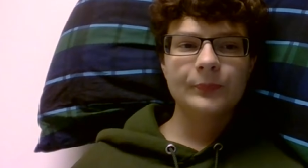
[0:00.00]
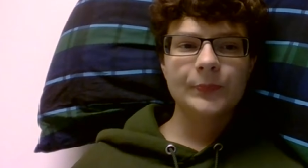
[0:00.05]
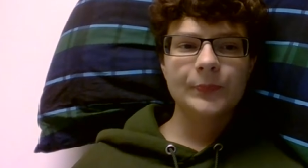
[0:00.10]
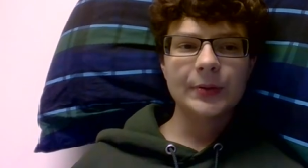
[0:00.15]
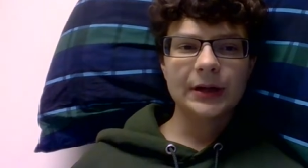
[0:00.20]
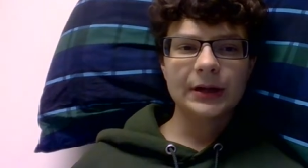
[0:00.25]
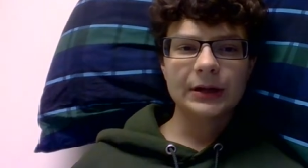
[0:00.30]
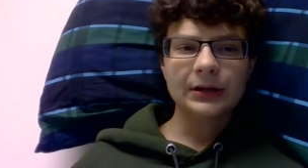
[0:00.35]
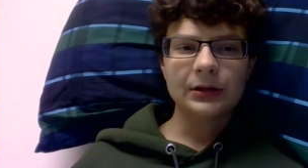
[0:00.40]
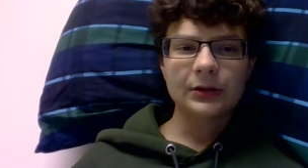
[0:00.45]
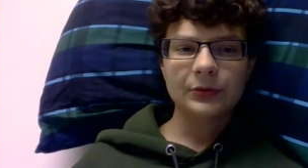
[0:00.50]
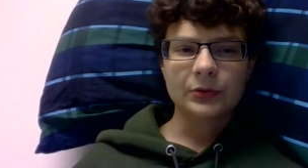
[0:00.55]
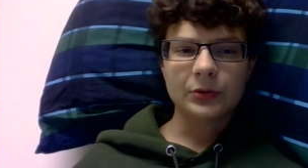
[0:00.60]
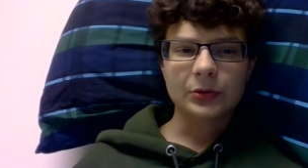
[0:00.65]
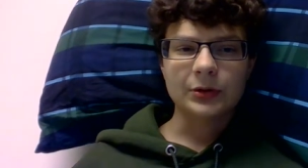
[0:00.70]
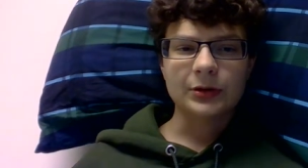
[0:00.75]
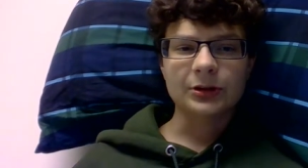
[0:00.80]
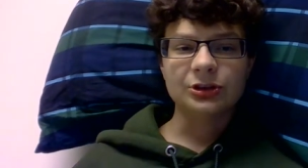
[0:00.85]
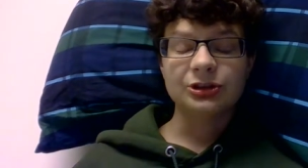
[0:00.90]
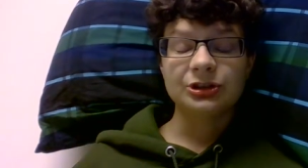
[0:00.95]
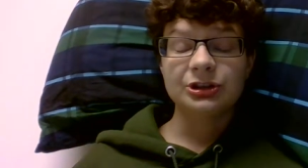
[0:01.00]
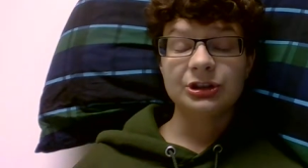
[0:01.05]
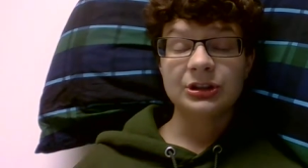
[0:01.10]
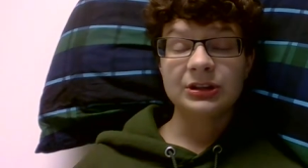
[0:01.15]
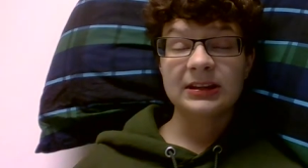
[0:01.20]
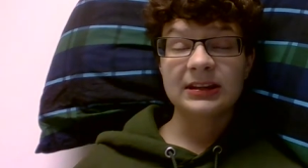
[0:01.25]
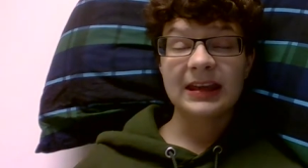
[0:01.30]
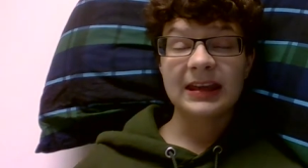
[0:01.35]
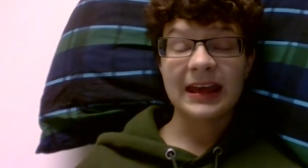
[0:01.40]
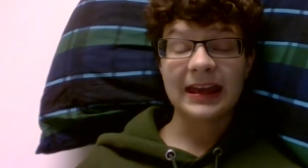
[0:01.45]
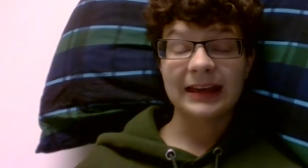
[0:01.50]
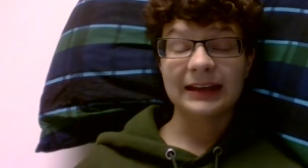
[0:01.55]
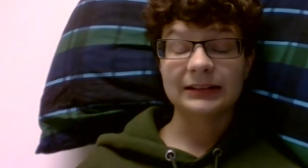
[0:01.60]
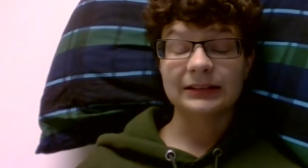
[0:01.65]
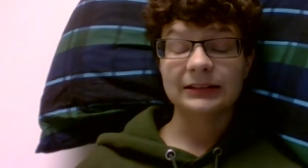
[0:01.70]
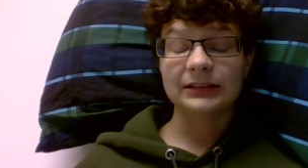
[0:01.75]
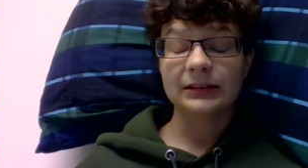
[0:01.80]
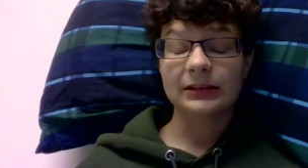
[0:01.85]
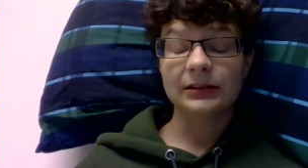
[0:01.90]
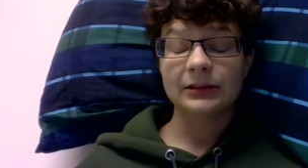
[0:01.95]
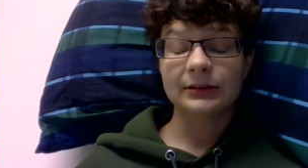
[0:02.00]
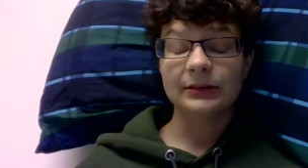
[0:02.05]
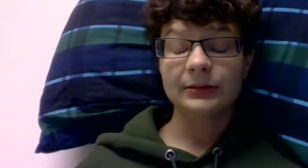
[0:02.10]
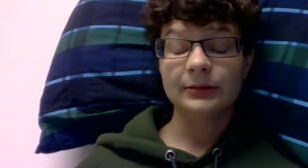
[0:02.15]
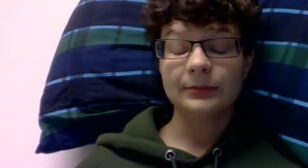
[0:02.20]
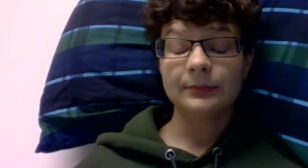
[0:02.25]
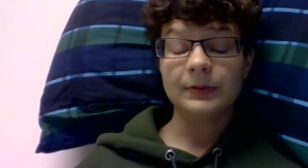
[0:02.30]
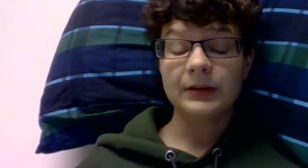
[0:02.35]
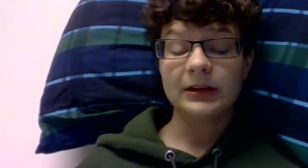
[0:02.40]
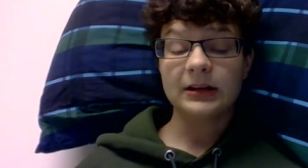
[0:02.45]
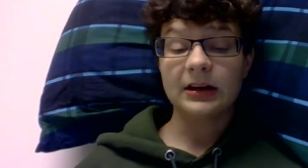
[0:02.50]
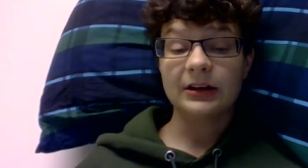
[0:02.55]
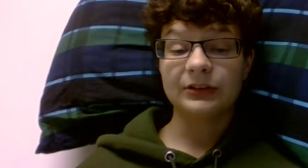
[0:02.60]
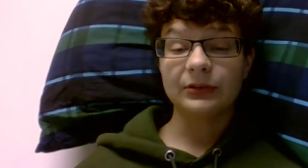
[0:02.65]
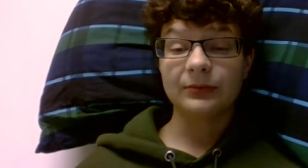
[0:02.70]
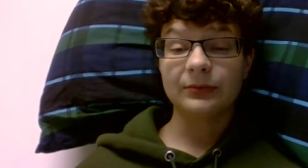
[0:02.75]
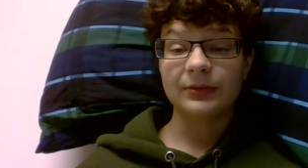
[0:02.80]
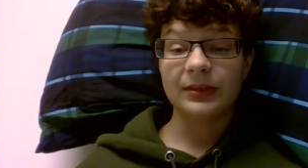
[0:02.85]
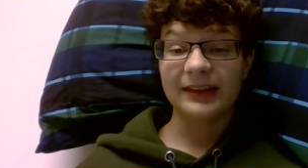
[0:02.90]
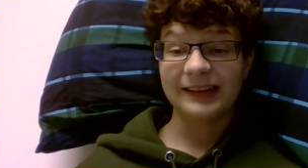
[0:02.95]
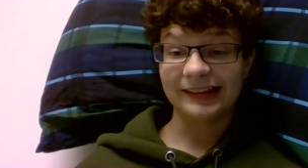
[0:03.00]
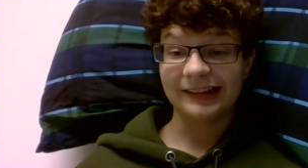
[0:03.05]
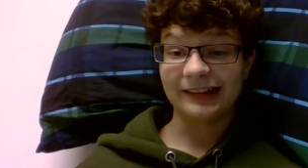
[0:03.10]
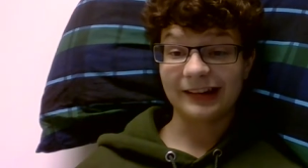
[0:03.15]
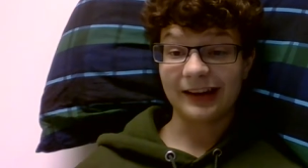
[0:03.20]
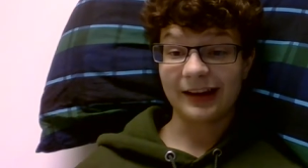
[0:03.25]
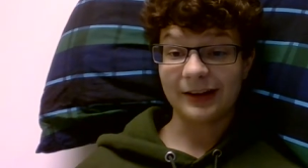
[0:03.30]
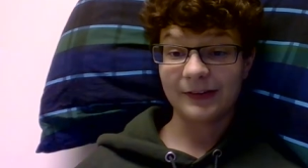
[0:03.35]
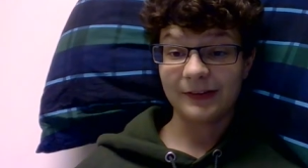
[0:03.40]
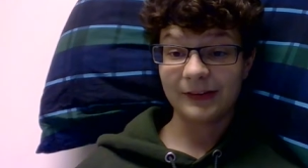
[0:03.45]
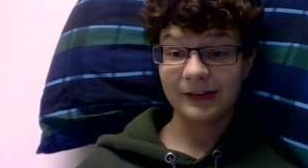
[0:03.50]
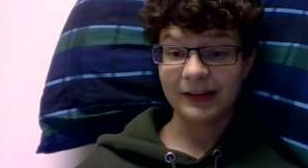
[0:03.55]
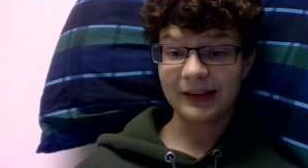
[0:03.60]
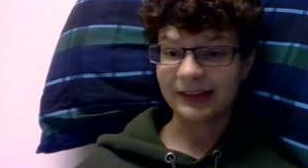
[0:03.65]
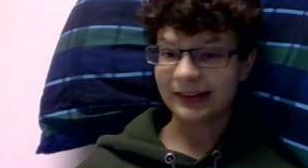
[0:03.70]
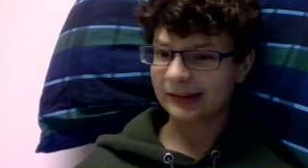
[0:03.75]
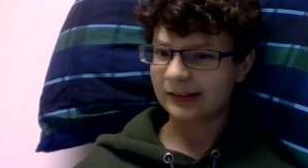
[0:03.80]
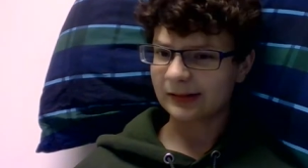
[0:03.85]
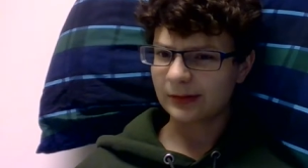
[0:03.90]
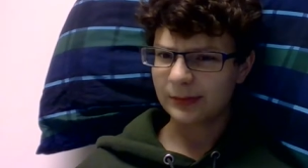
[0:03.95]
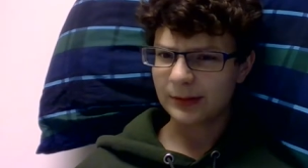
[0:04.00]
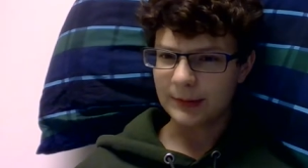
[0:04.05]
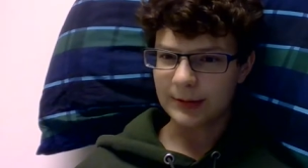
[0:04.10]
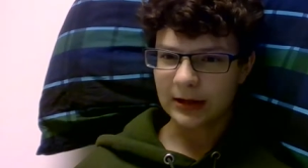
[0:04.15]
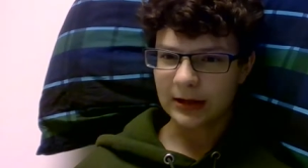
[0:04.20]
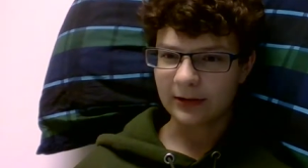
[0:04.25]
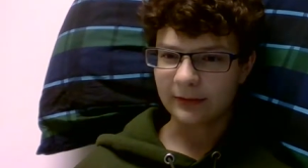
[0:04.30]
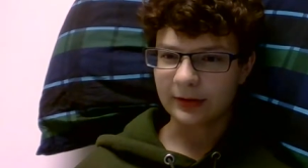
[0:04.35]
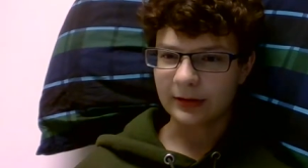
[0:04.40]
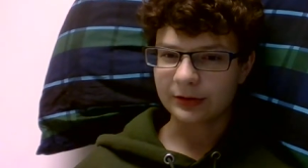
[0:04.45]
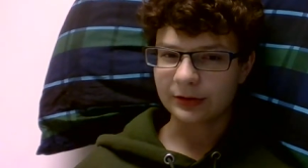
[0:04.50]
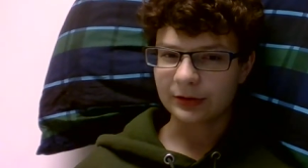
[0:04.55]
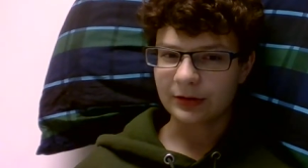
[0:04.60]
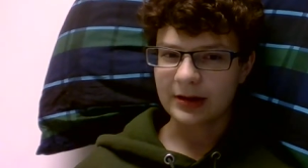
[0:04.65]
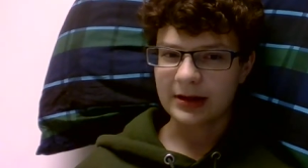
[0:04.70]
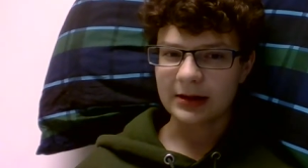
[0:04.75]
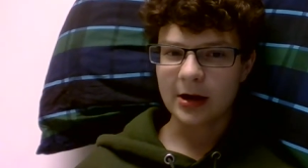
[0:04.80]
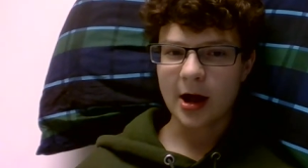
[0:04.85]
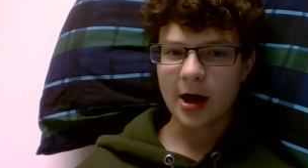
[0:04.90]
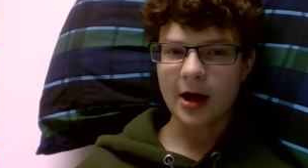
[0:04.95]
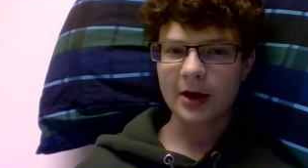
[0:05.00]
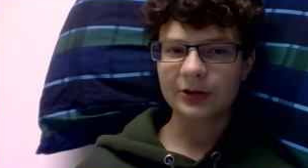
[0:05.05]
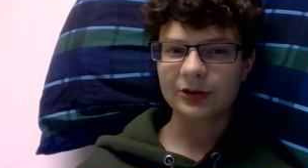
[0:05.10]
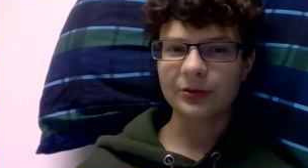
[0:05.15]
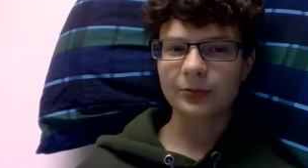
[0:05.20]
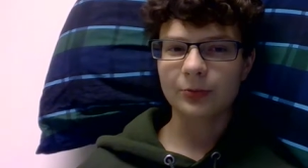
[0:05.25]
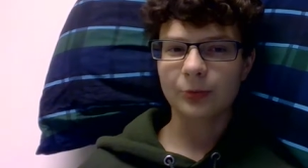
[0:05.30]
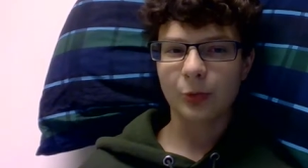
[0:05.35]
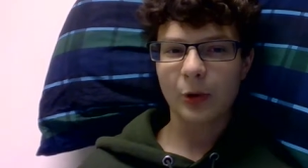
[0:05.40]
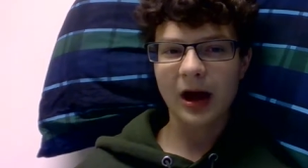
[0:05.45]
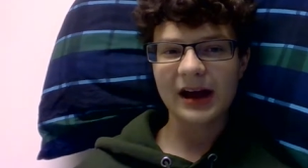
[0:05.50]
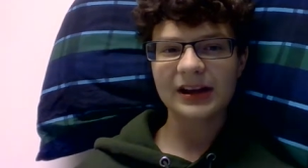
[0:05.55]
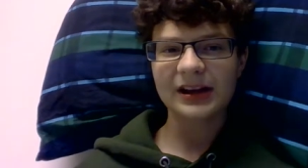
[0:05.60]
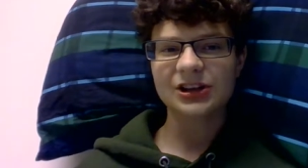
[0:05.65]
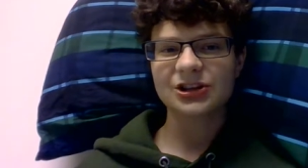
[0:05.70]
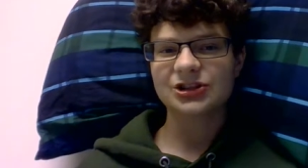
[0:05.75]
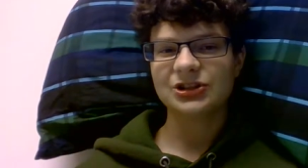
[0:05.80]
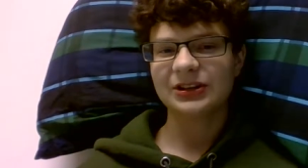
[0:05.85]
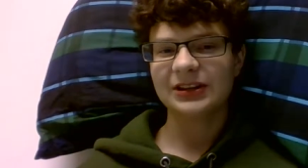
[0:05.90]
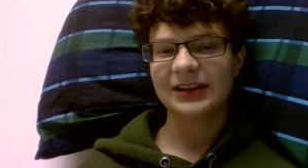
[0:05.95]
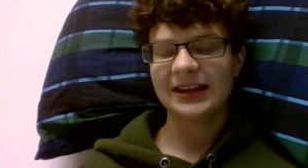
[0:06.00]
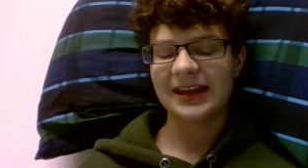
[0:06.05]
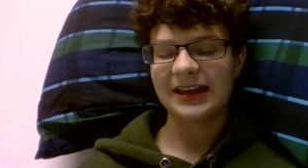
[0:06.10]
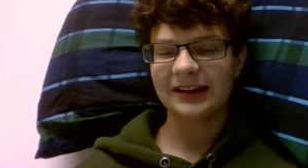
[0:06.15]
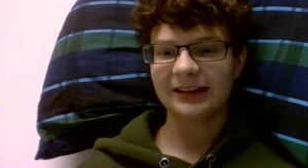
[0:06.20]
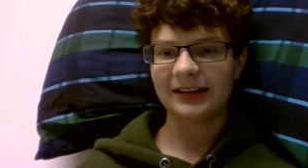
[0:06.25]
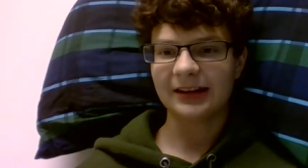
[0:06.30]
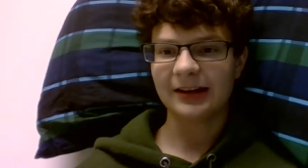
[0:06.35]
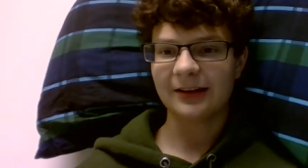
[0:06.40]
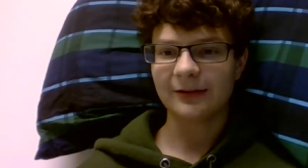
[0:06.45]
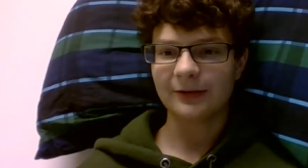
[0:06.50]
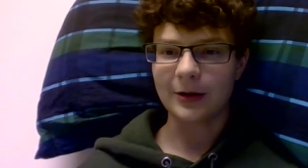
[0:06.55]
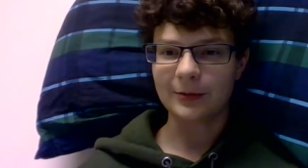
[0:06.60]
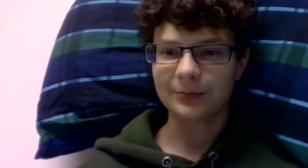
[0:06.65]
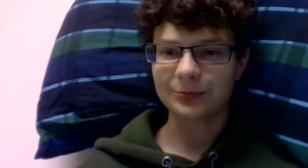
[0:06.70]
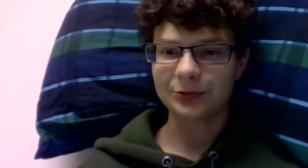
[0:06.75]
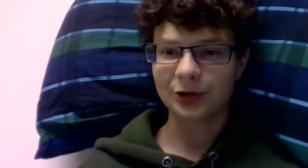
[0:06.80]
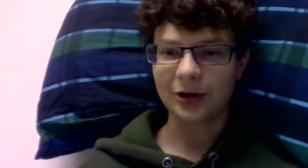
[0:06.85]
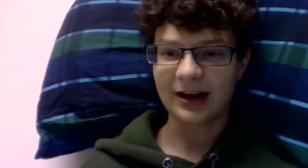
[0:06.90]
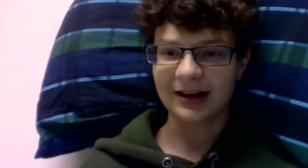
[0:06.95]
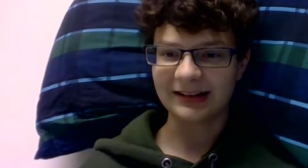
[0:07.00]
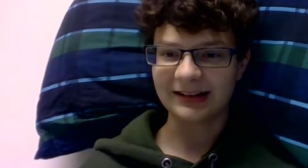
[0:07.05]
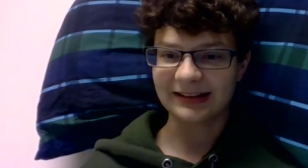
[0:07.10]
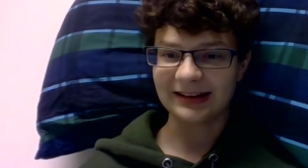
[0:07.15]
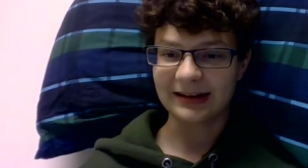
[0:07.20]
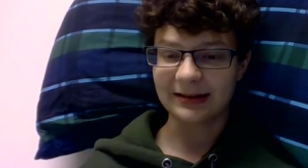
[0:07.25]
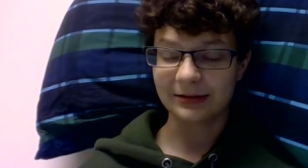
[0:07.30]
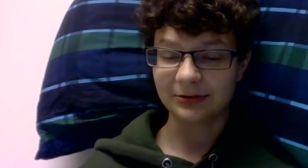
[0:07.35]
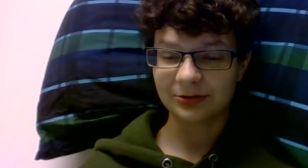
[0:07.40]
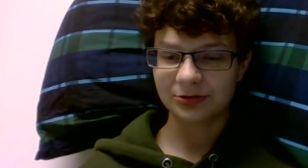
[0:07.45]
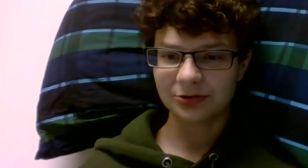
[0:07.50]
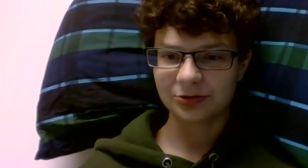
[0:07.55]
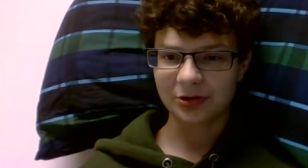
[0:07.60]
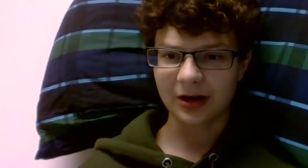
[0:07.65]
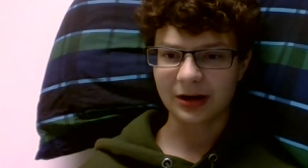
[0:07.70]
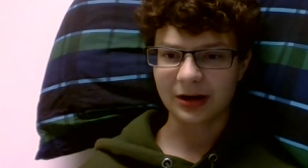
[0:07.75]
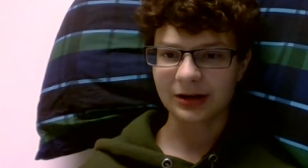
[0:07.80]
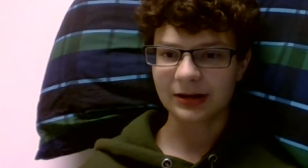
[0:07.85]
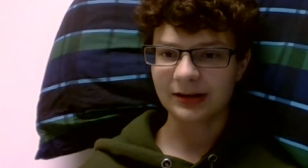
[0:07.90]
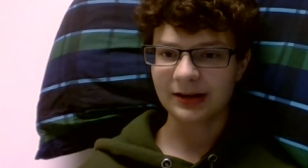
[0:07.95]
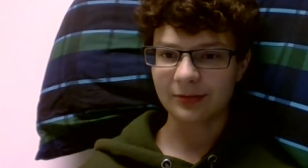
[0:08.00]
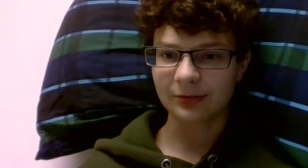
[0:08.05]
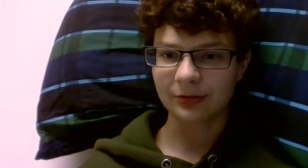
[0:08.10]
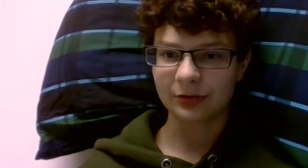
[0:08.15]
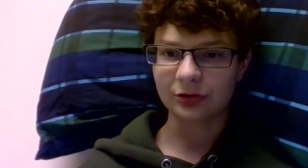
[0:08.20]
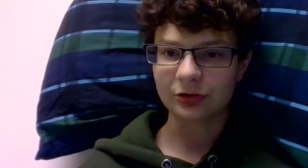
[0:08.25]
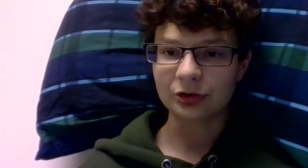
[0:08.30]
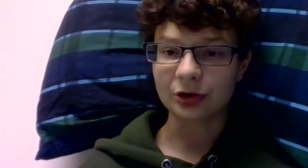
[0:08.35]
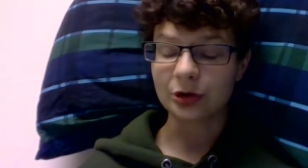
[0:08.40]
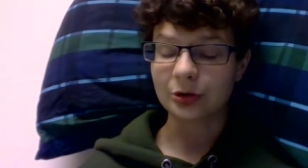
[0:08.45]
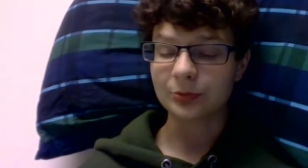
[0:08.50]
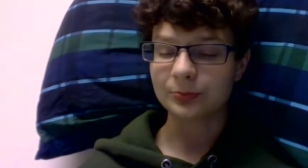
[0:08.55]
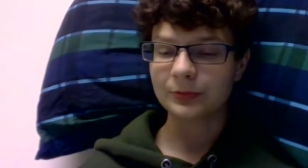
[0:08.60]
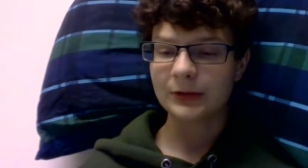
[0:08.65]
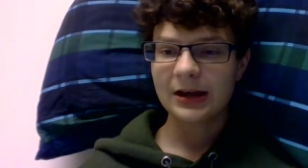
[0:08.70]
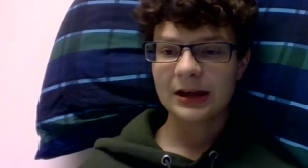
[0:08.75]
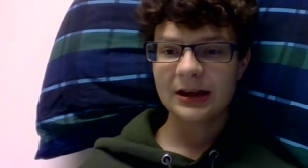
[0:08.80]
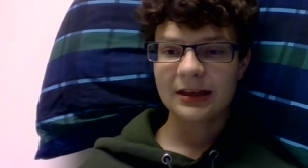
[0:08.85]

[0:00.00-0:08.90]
But of course, she can't. Because of this, I feel like this could be part of the underlying cause of why she can't give up trying to get trying to get with Scoop,